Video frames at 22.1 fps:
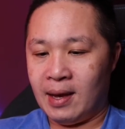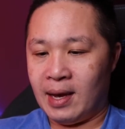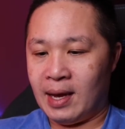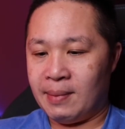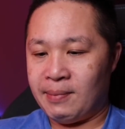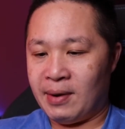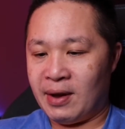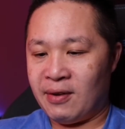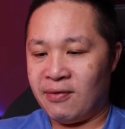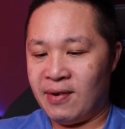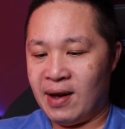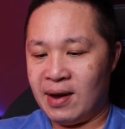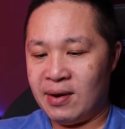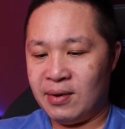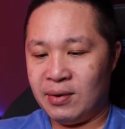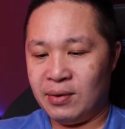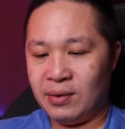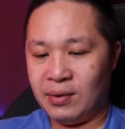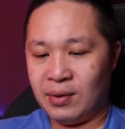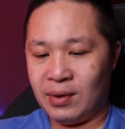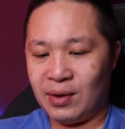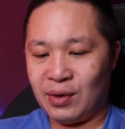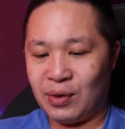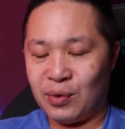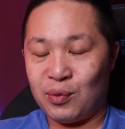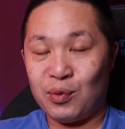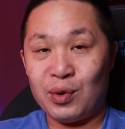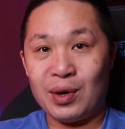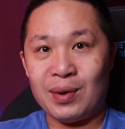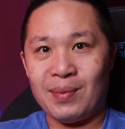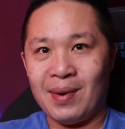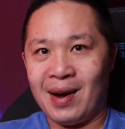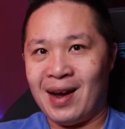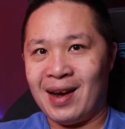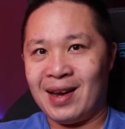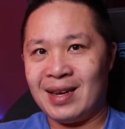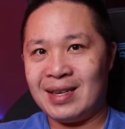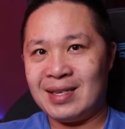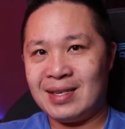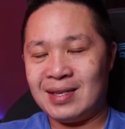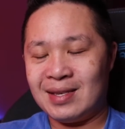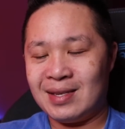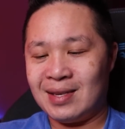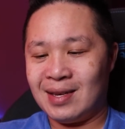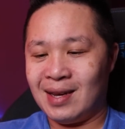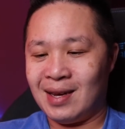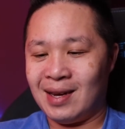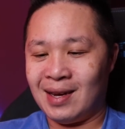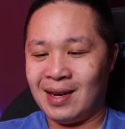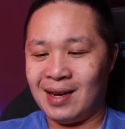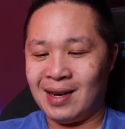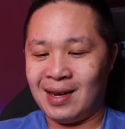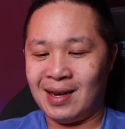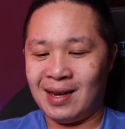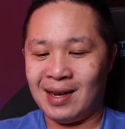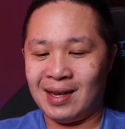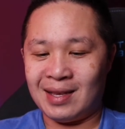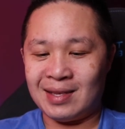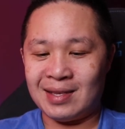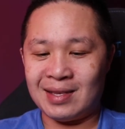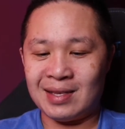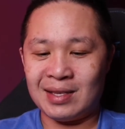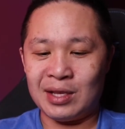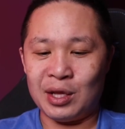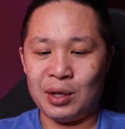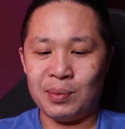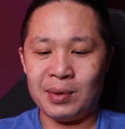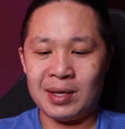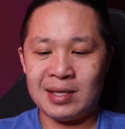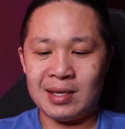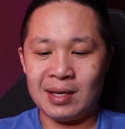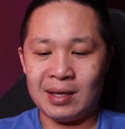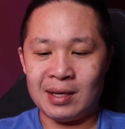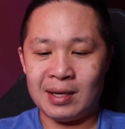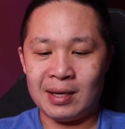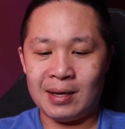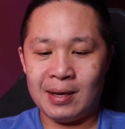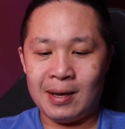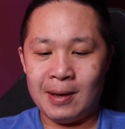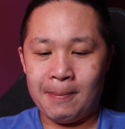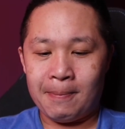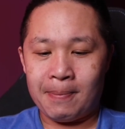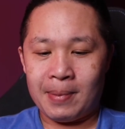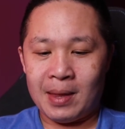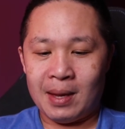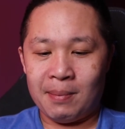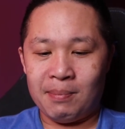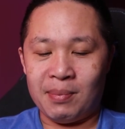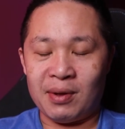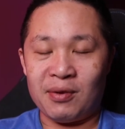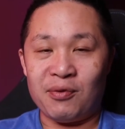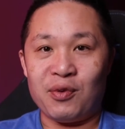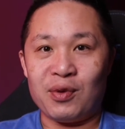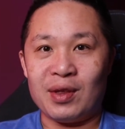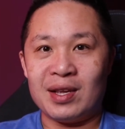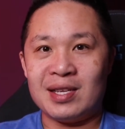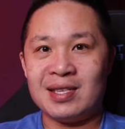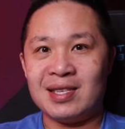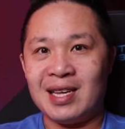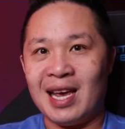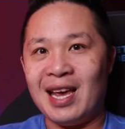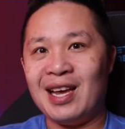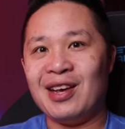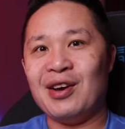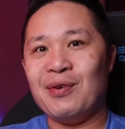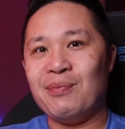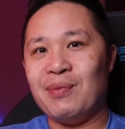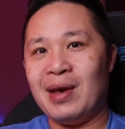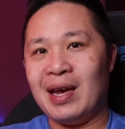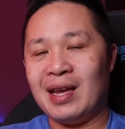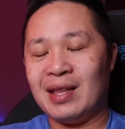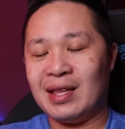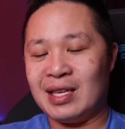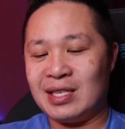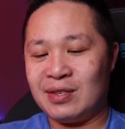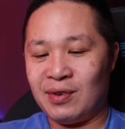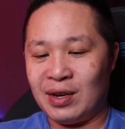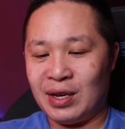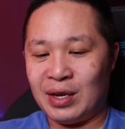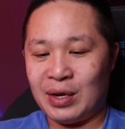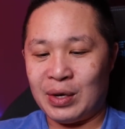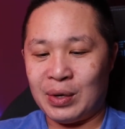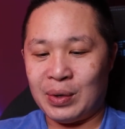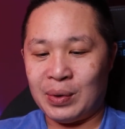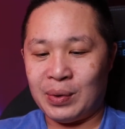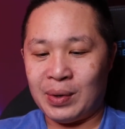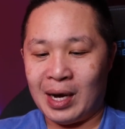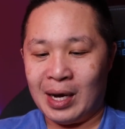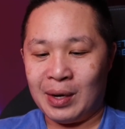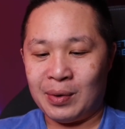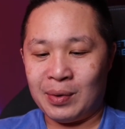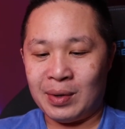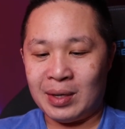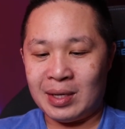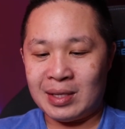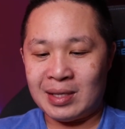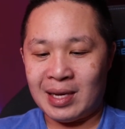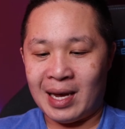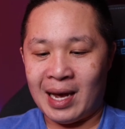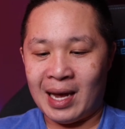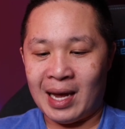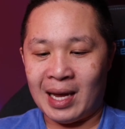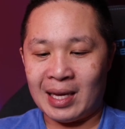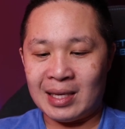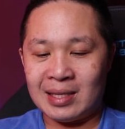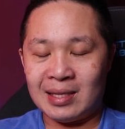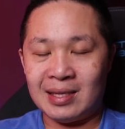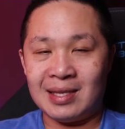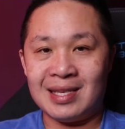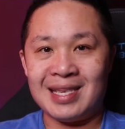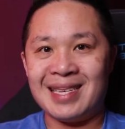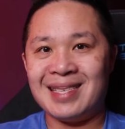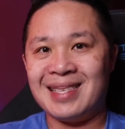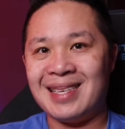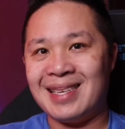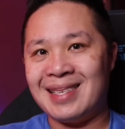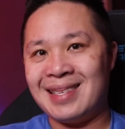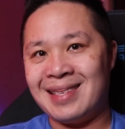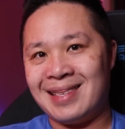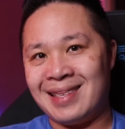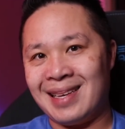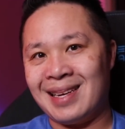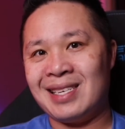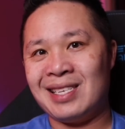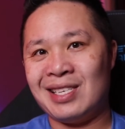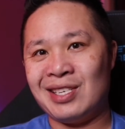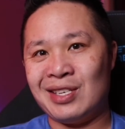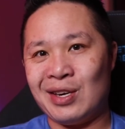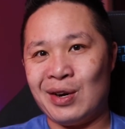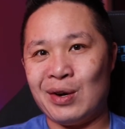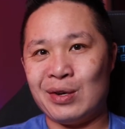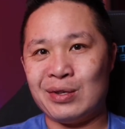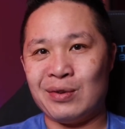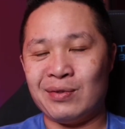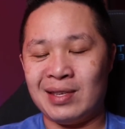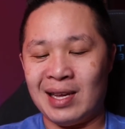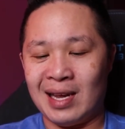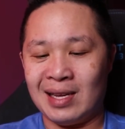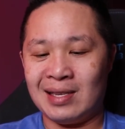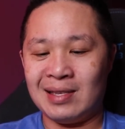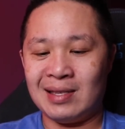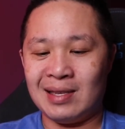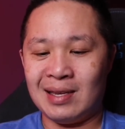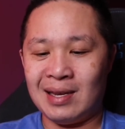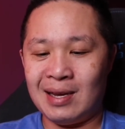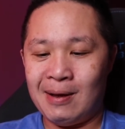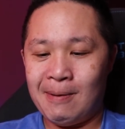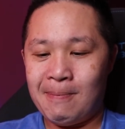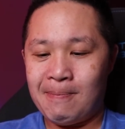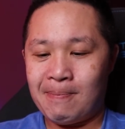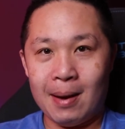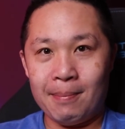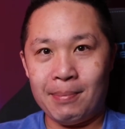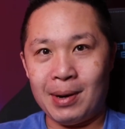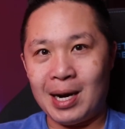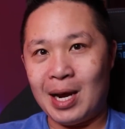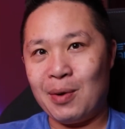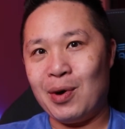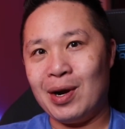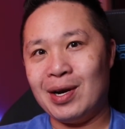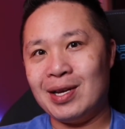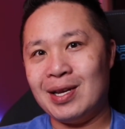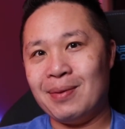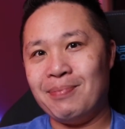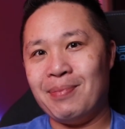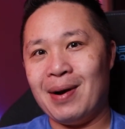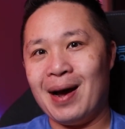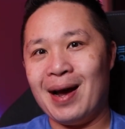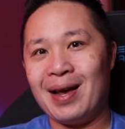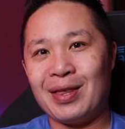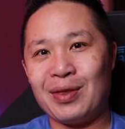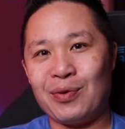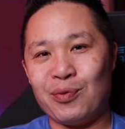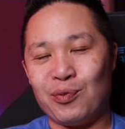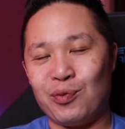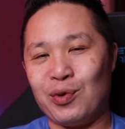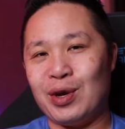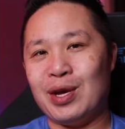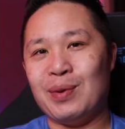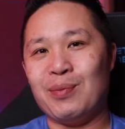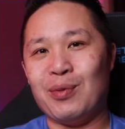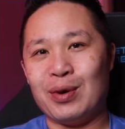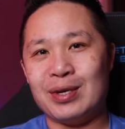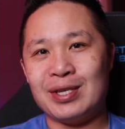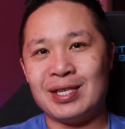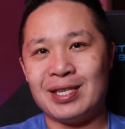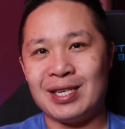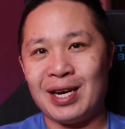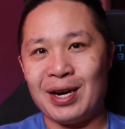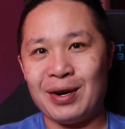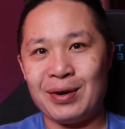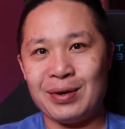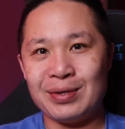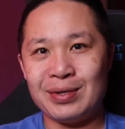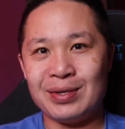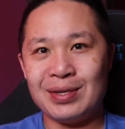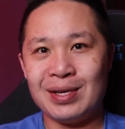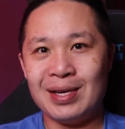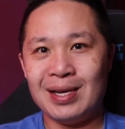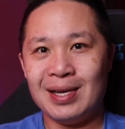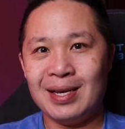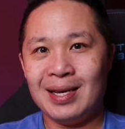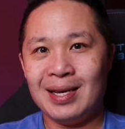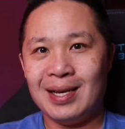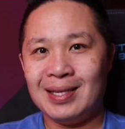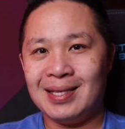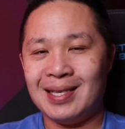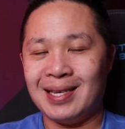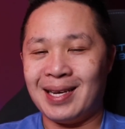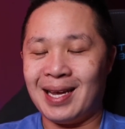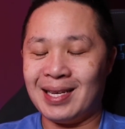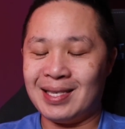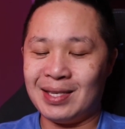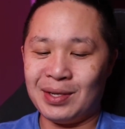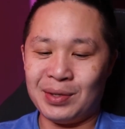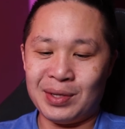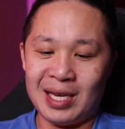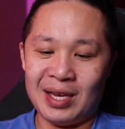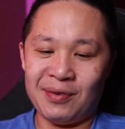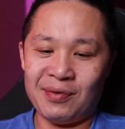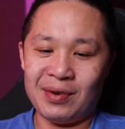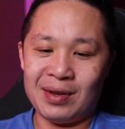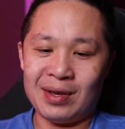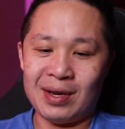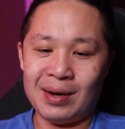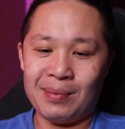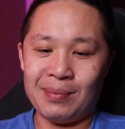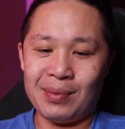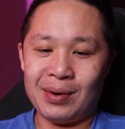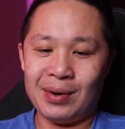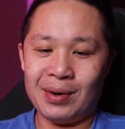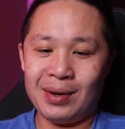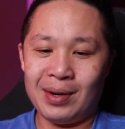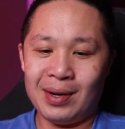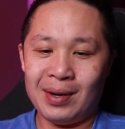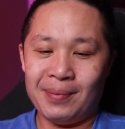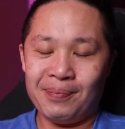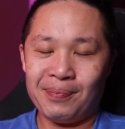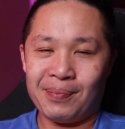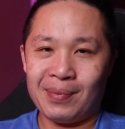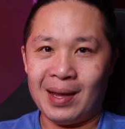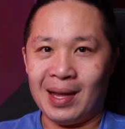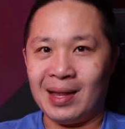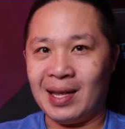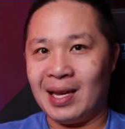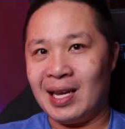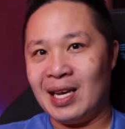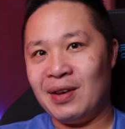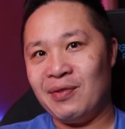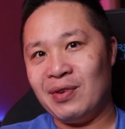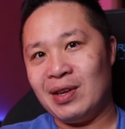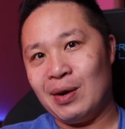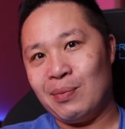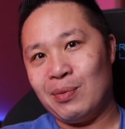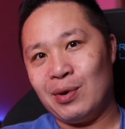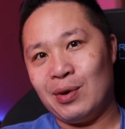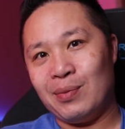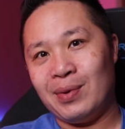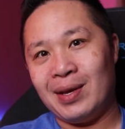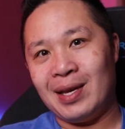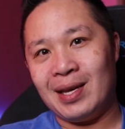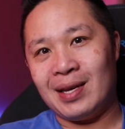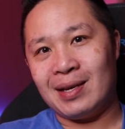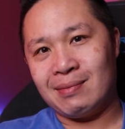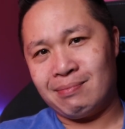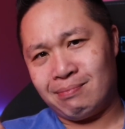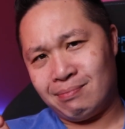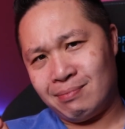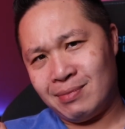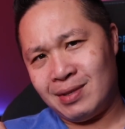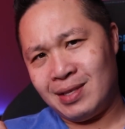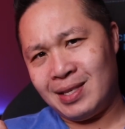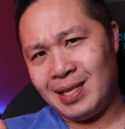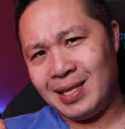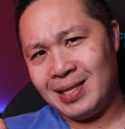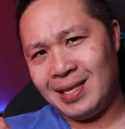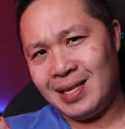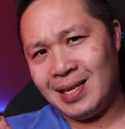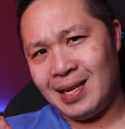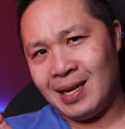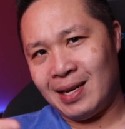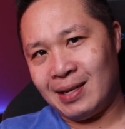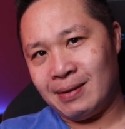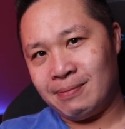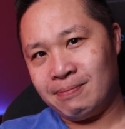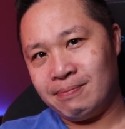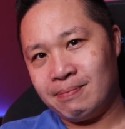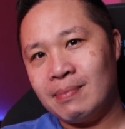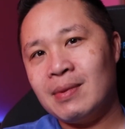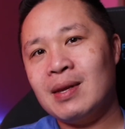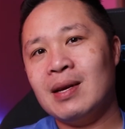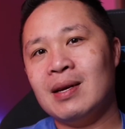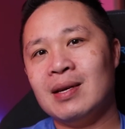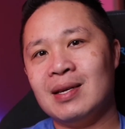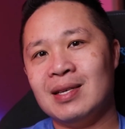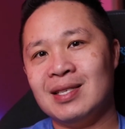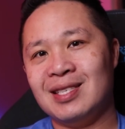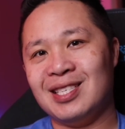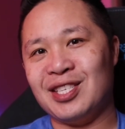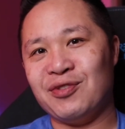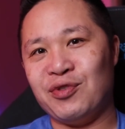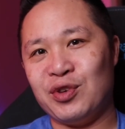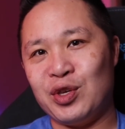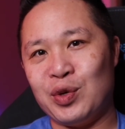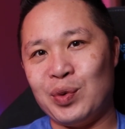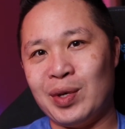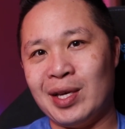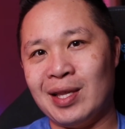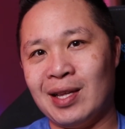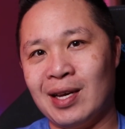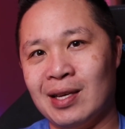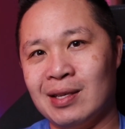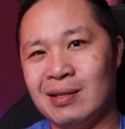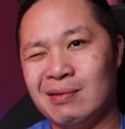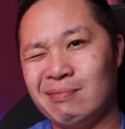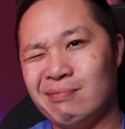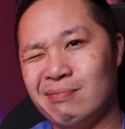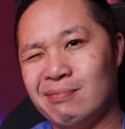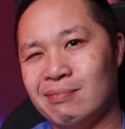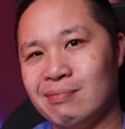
And my final 3 buys, and this is a little bit silly, but for the sake of making this video, I was at 66 shares of Tesla, but I wanted to buy 3 more shares to get to an even number, and the even number being 69, just for you, Elon.